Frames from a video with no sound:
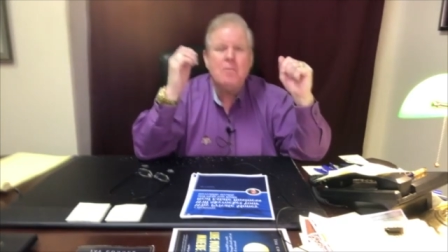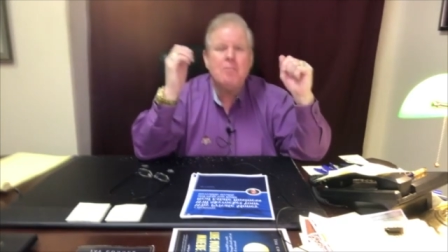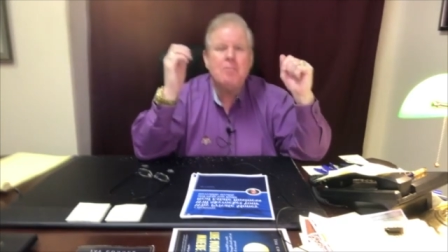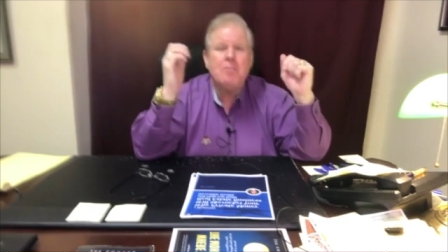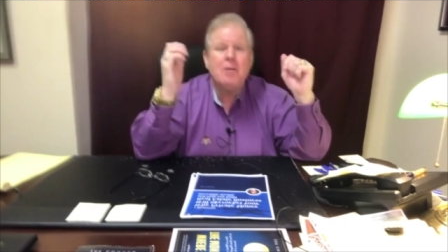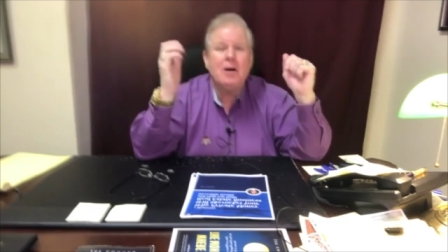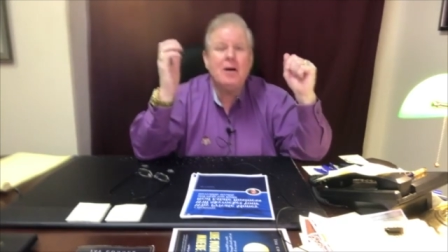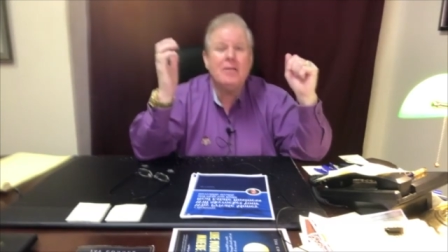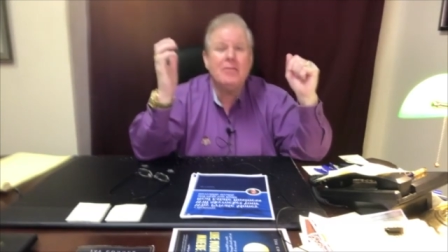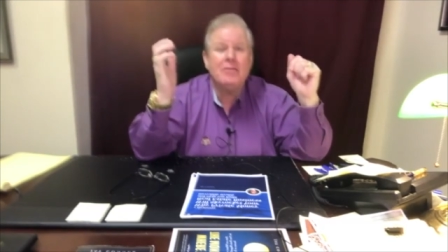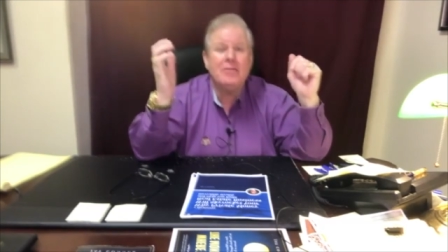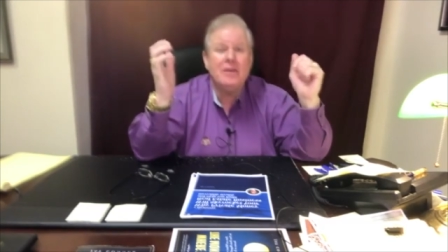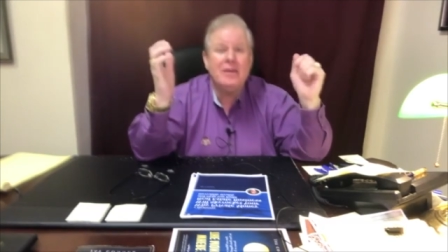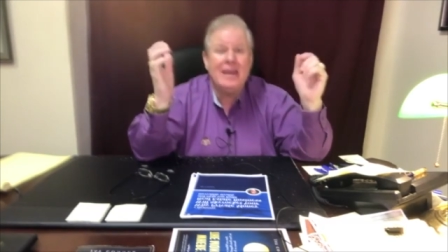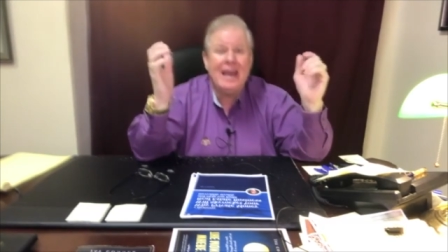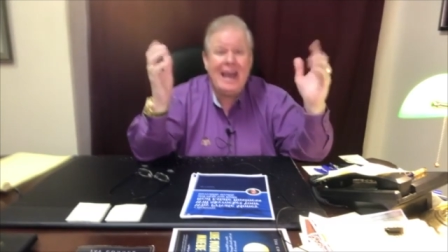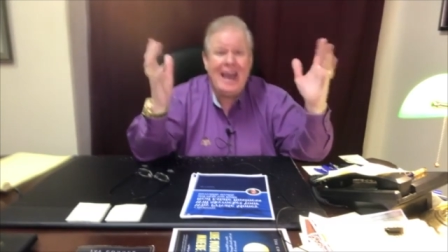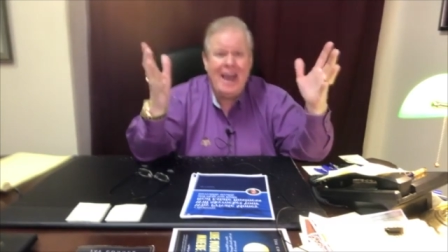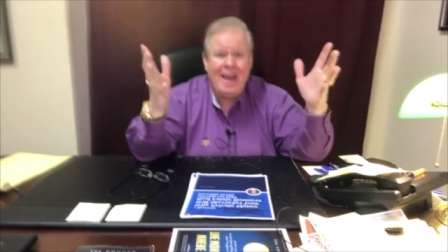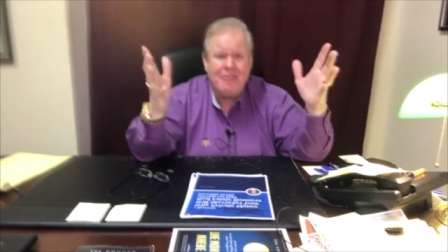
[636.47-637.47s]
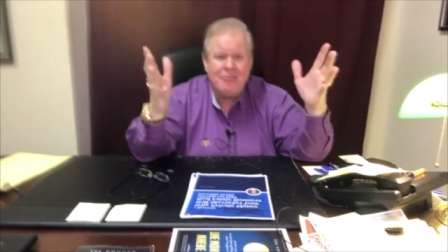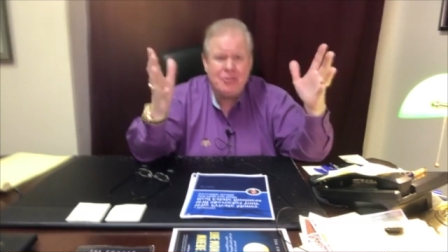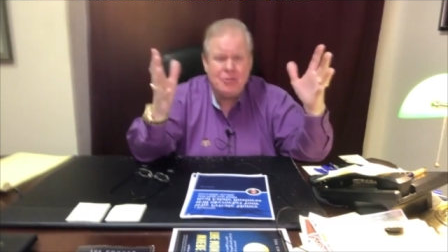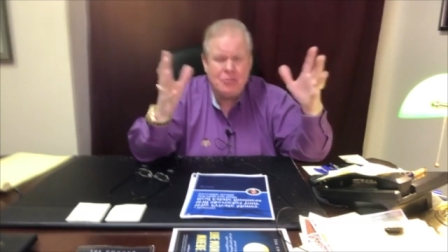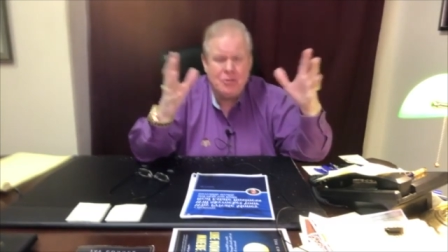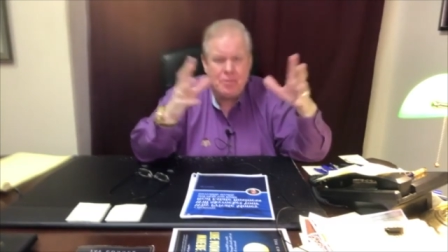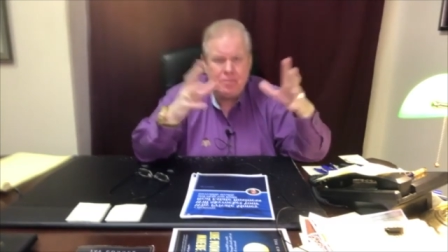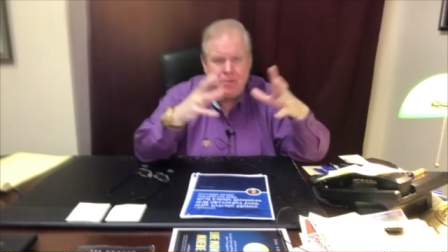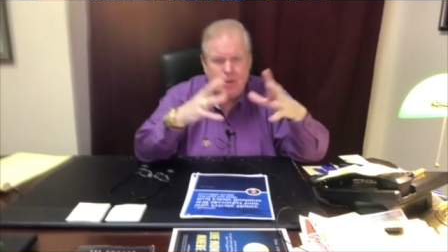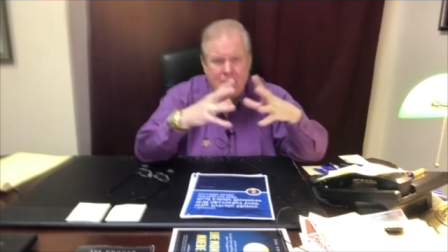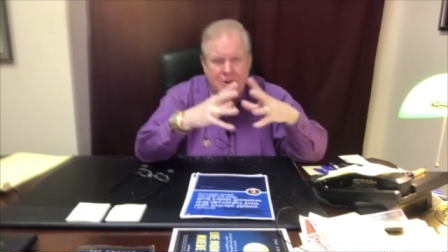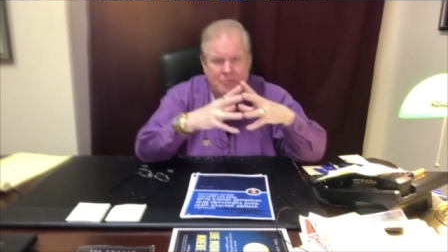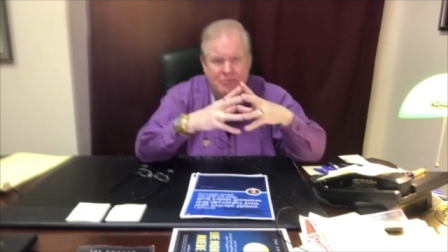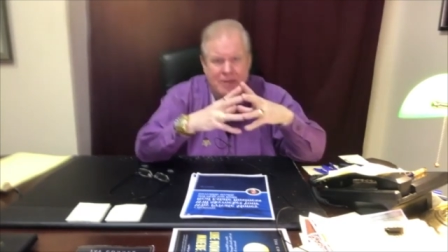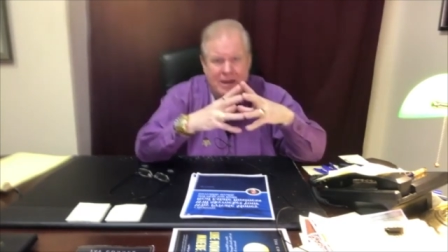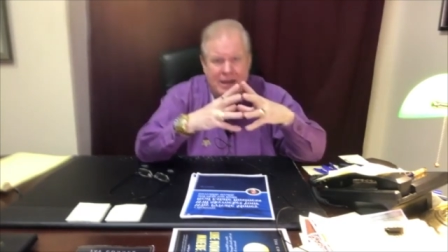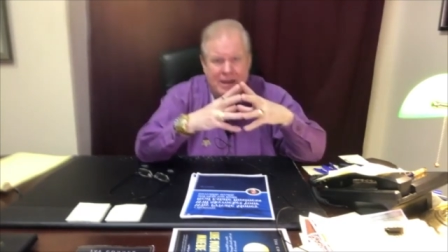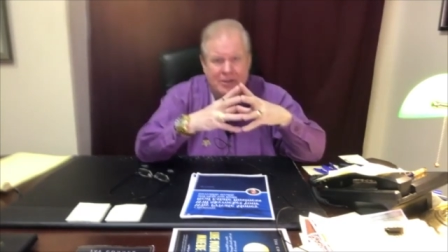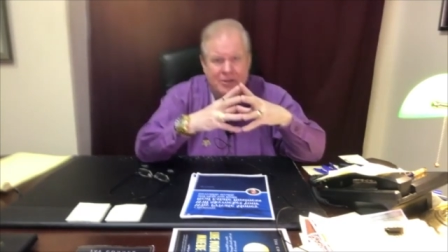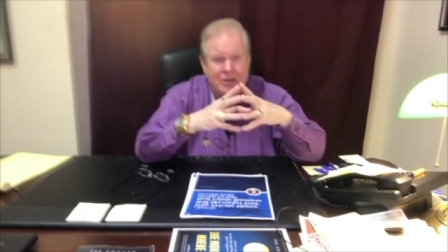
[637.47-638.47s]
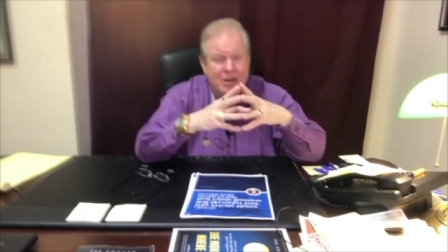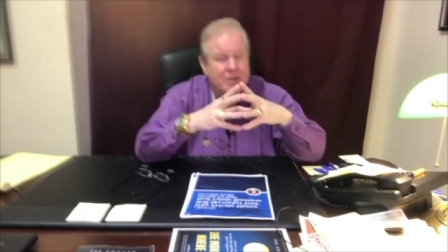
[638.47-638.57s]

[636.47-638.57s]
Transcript: but the after-repaired value.